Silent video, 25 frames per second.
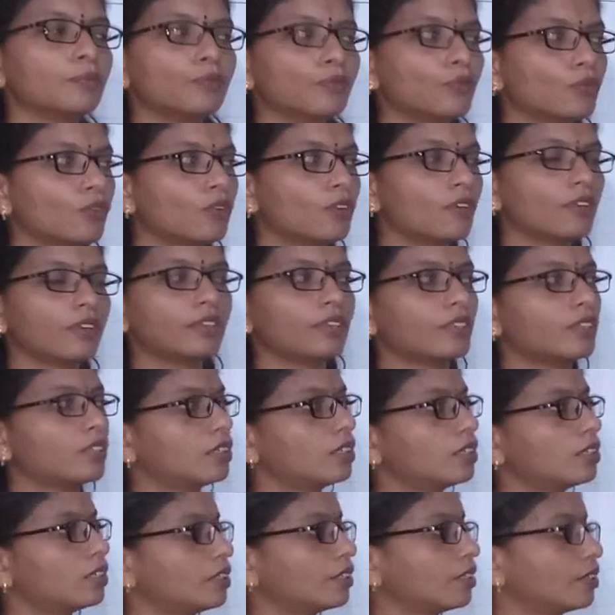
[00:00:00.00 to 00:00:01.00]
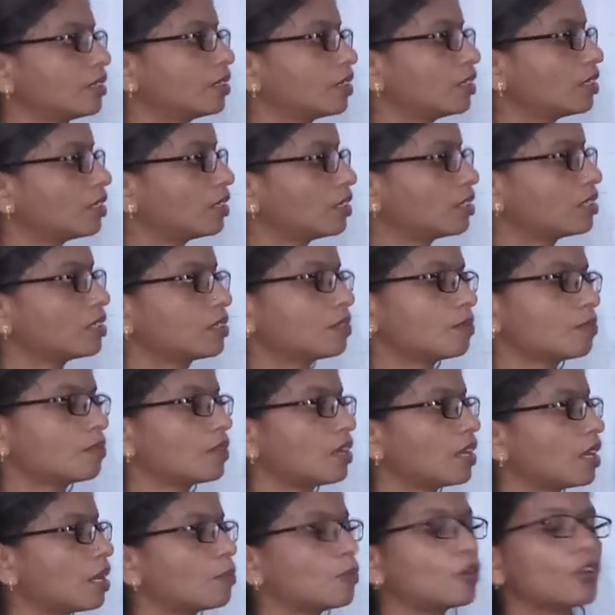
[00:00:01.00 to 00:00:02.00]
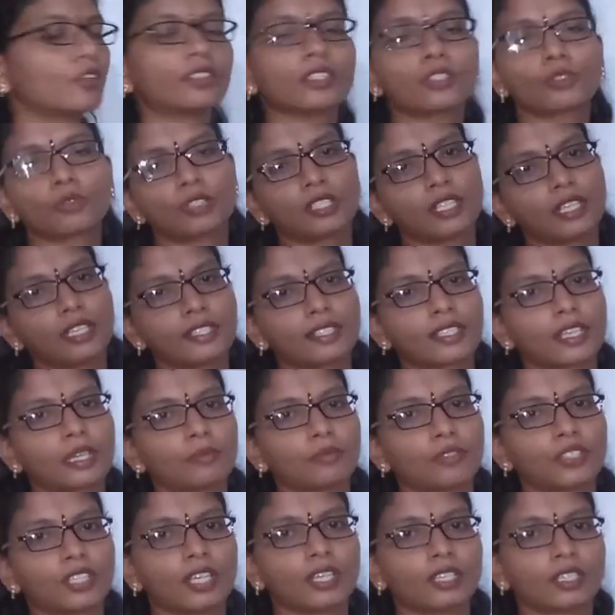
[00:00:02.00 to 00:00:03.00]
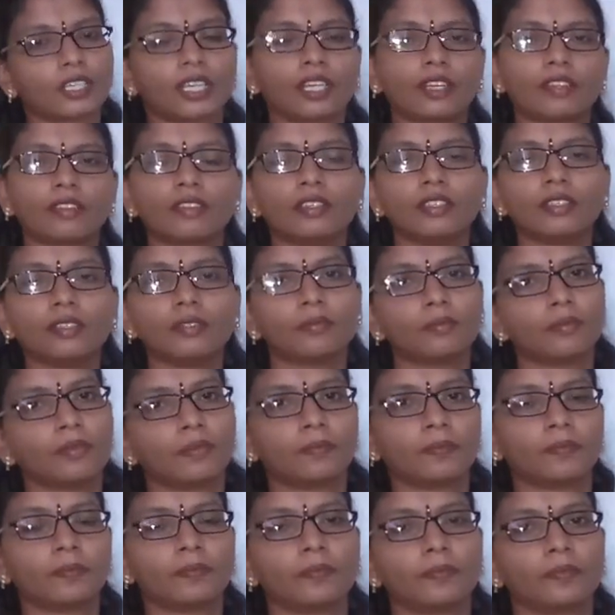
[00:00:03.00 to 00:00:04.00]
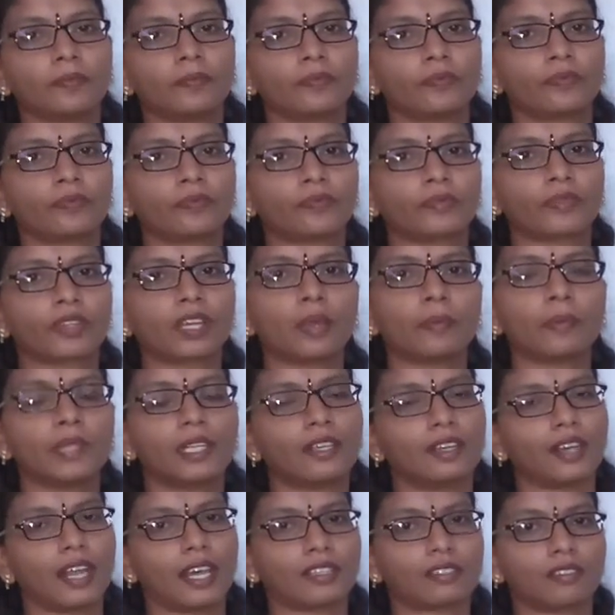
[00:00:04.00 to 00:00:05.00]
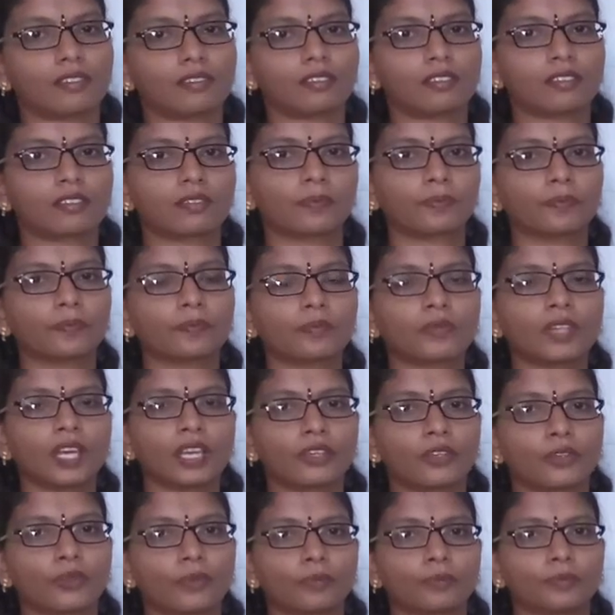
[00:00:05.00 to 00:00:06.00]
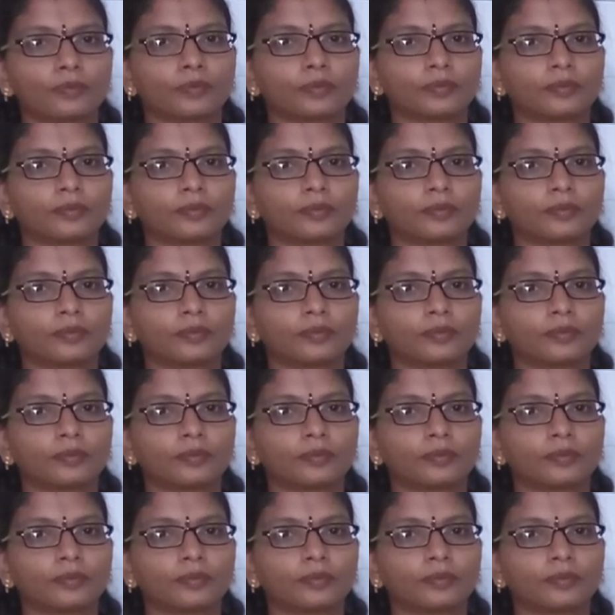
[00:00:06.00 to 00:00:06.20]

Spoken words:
more about the social subject in the coming classes. Thank you.